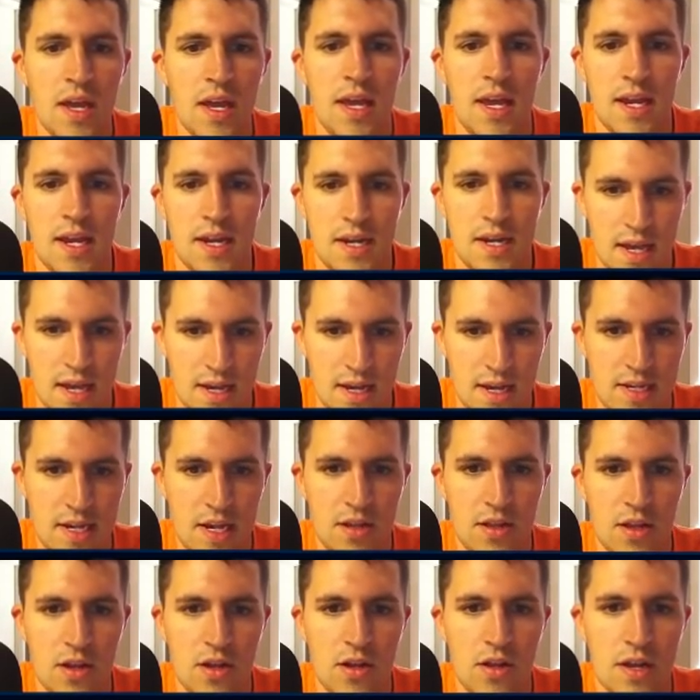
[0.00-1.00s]
he takes out
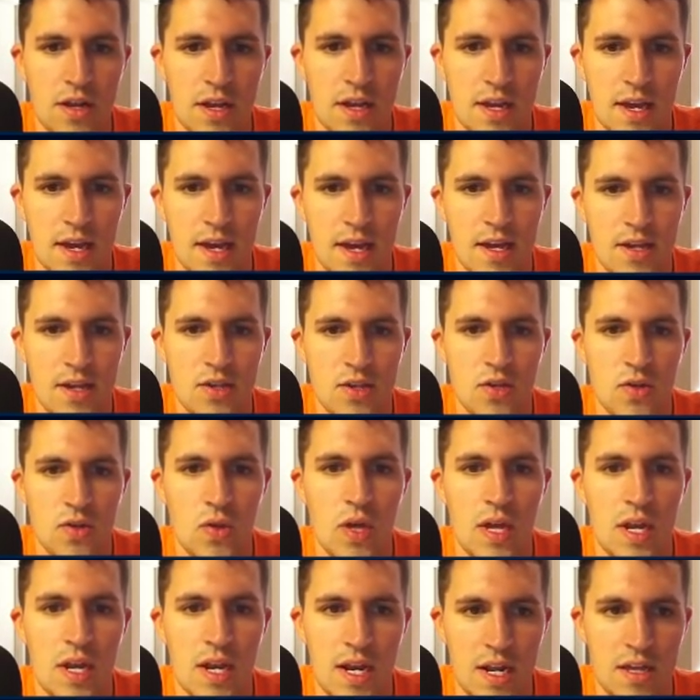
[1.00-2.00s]
the Clan Castle,
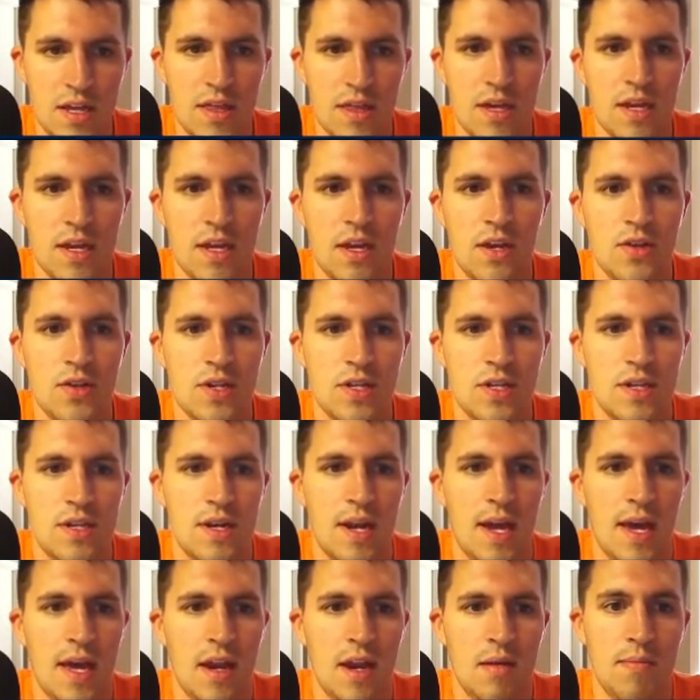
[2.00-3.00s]
and anything else is an
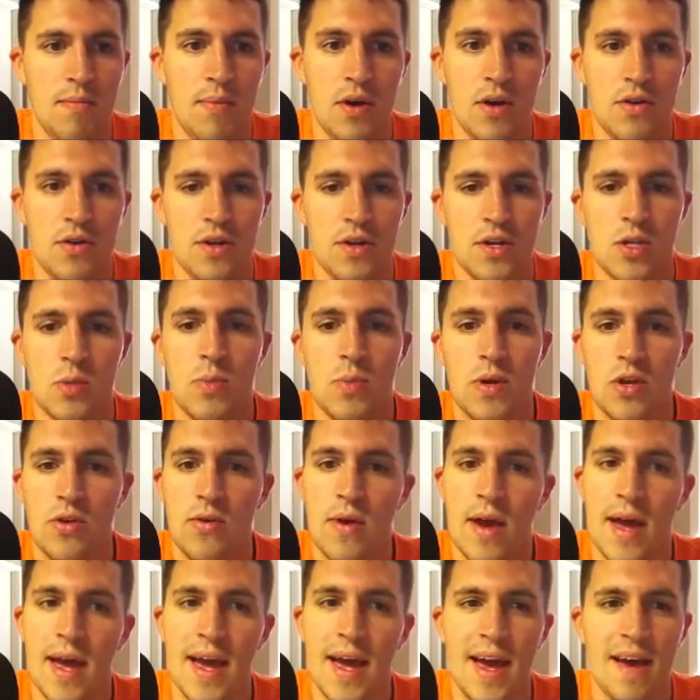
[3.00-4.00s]
added bonus. But you
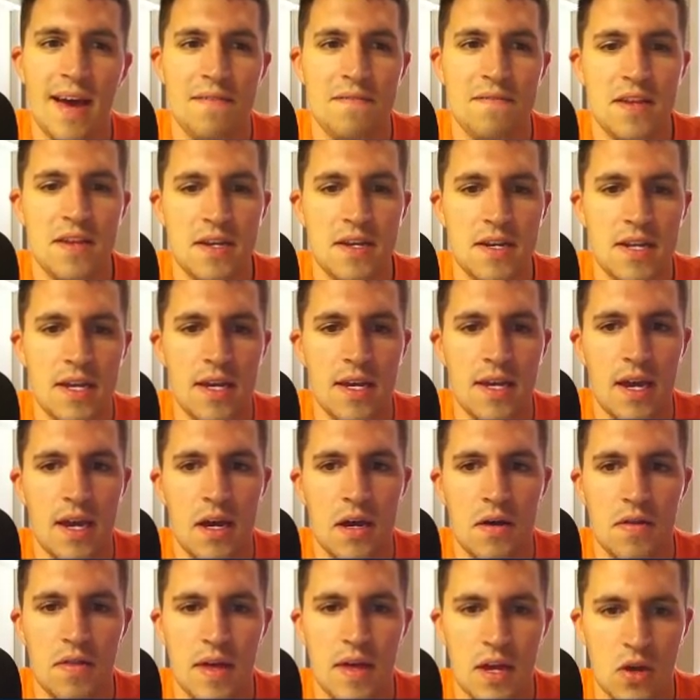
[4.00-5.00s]
have to take
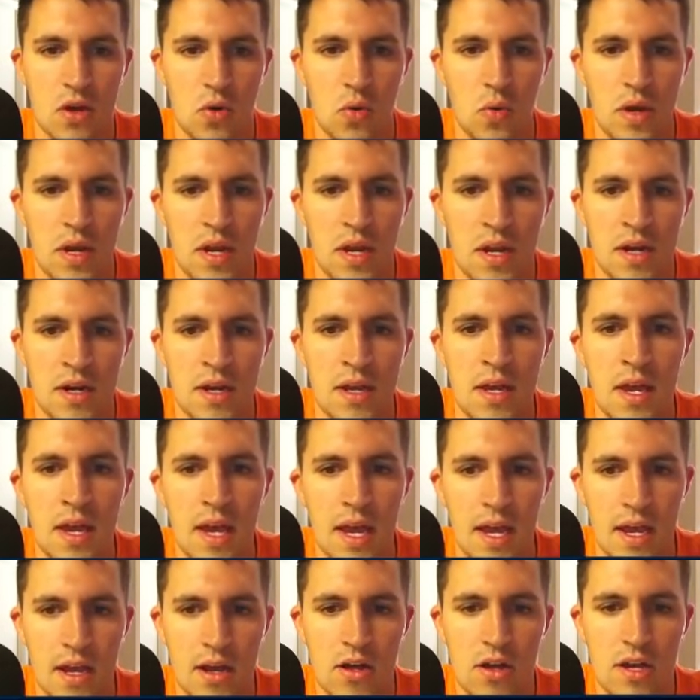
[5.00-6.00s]
out that Queen
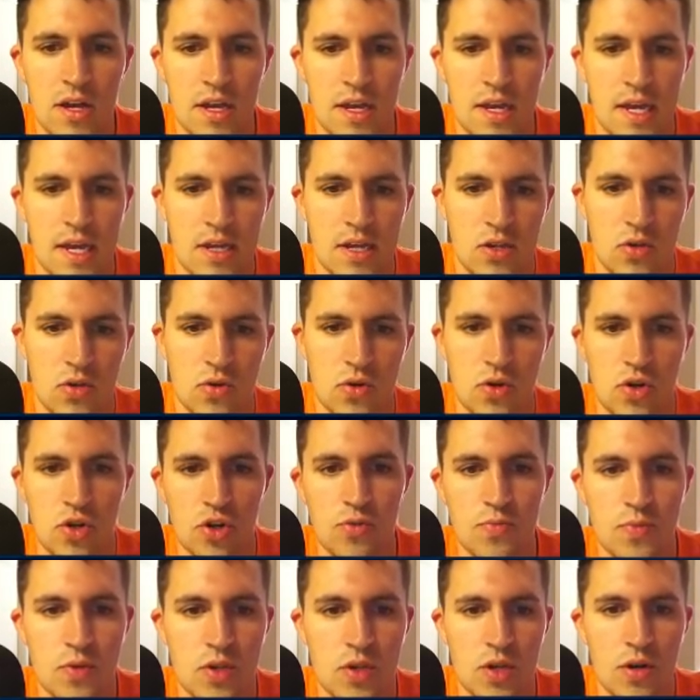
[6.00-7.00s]
and Clan Castle
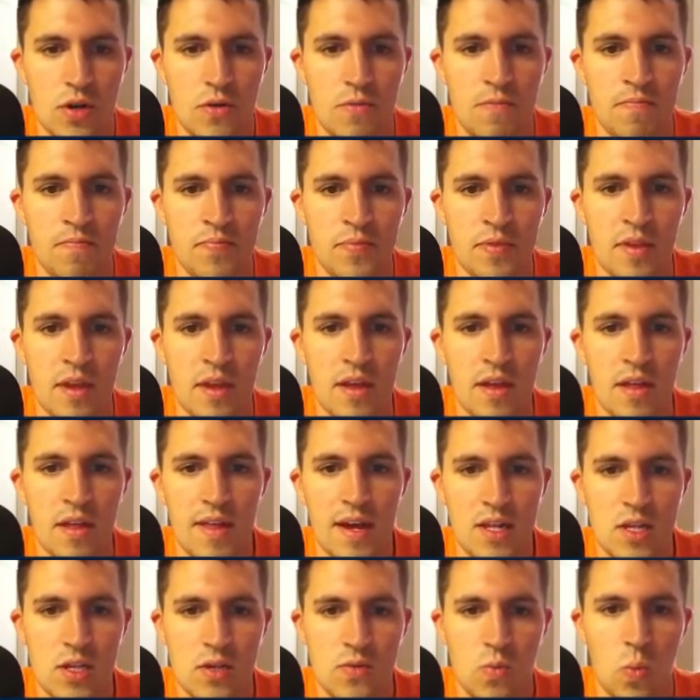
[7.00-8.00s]
troops. So
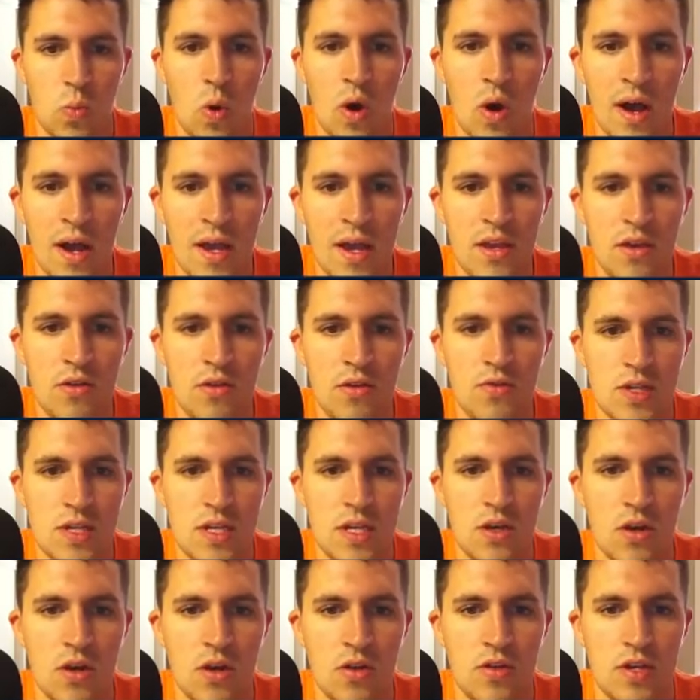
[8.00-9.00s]
that's why you see
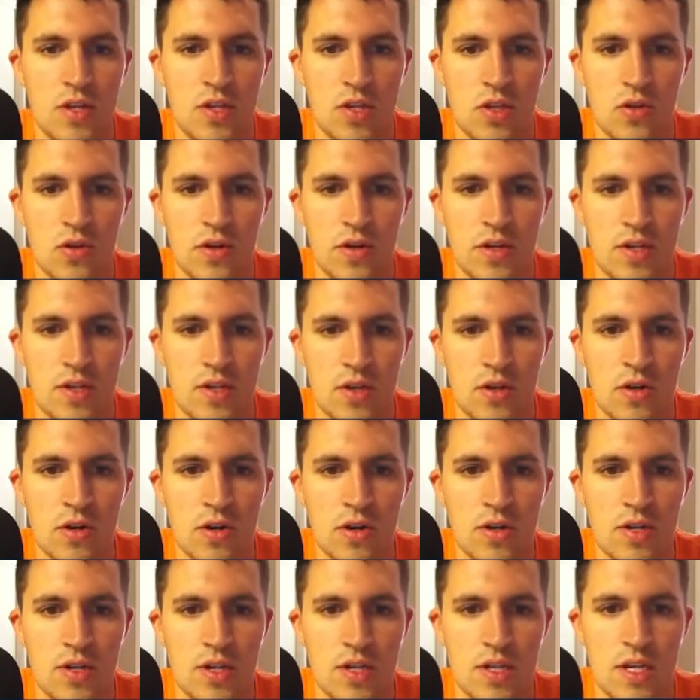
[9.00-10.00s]
all these 3
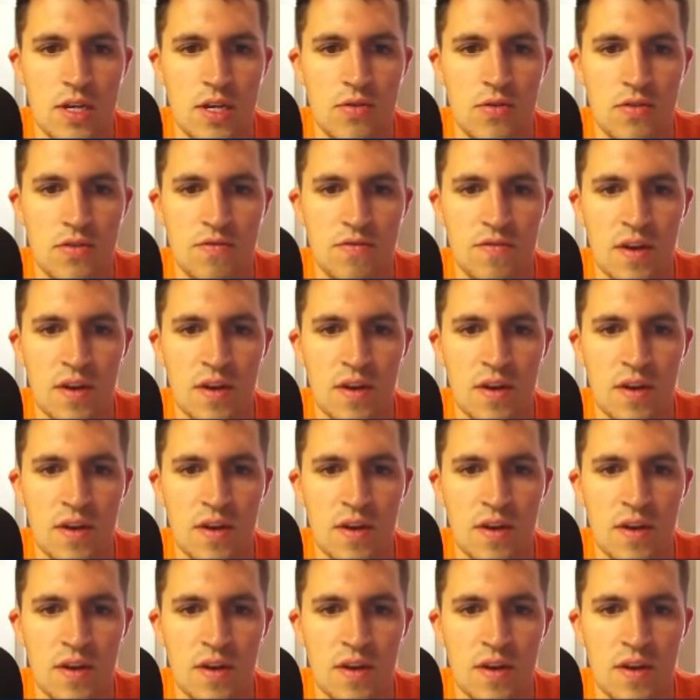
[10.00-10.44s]
stars, is he was